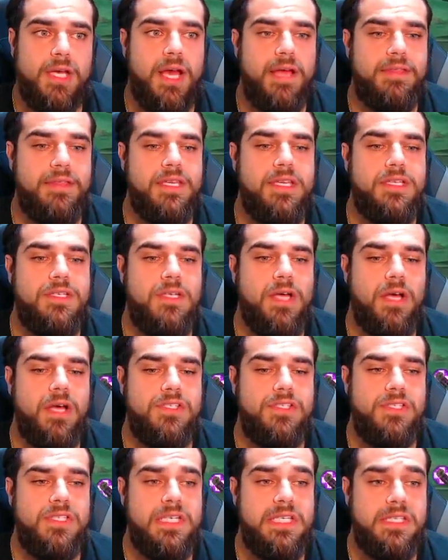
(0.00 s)
I think he
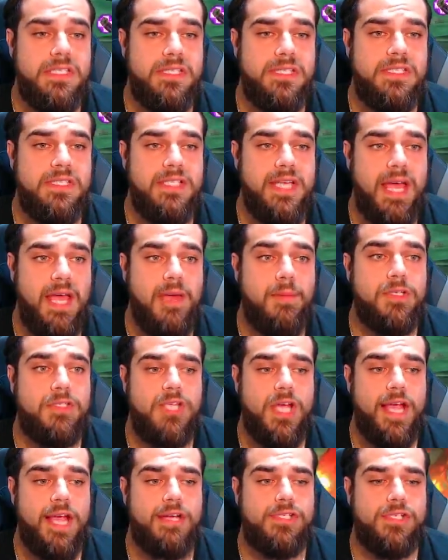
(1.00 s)
does decent damage
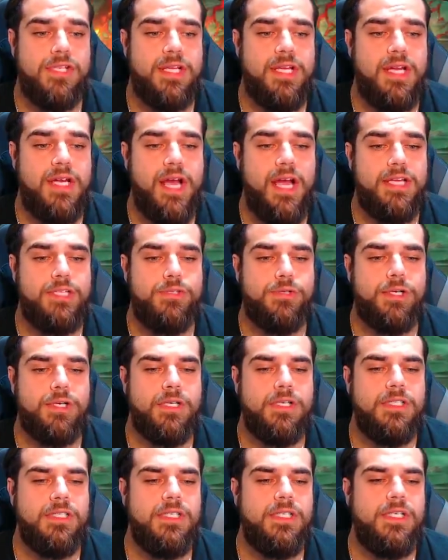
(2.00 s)
actually in
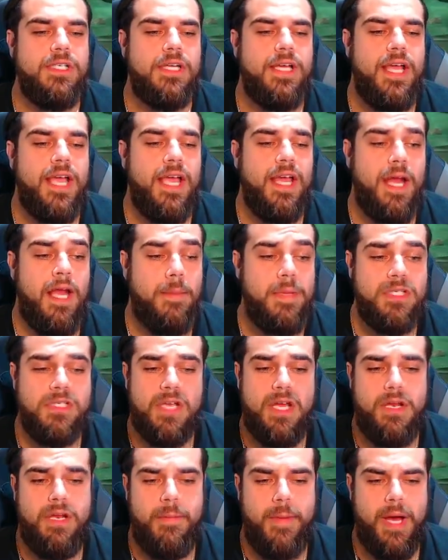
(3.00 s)
Hydra. And I'm
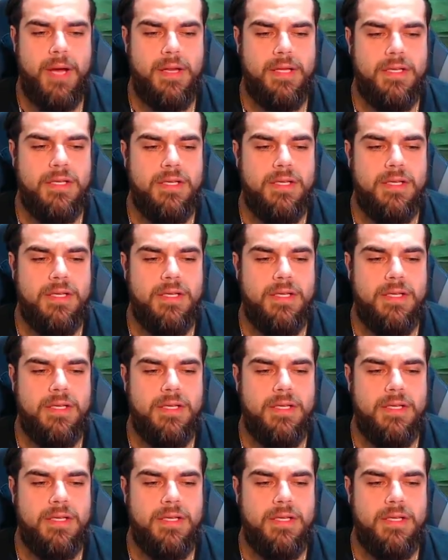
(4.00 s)
excited about it.